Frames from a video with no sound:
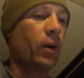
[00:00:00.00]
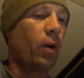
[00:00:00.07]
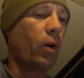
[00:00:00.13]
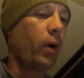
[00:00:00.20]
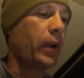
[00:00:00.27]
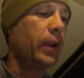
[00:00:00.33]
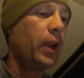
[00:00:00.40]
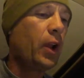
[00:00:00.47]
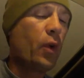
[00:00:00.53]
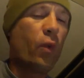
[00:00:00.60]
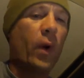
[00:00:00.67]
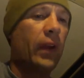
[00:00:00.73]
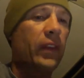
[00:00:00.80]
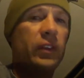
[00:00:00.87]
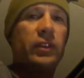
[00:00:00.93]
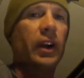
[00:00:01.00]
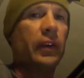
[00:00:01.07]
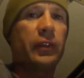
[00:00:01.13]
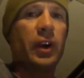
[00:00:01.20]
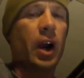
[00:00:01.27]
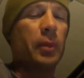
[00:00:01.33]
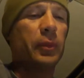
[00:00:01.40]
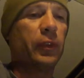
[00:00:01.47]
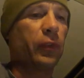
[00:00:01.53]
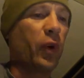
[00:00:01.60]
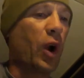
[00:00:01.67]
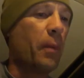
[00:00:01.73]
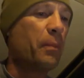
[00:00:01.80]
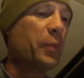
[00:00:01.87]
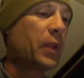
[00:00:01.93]
on where this stuff comes
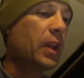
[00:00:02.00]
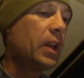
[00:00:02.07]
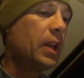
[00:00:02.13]
from.